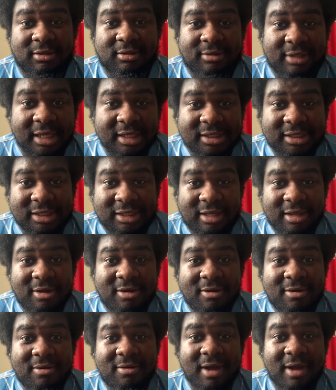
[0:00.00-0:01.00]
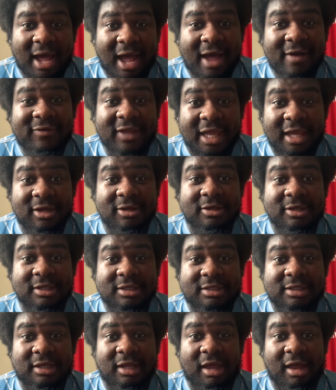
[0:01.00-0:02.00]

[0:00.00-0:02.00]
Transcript: they still have hitters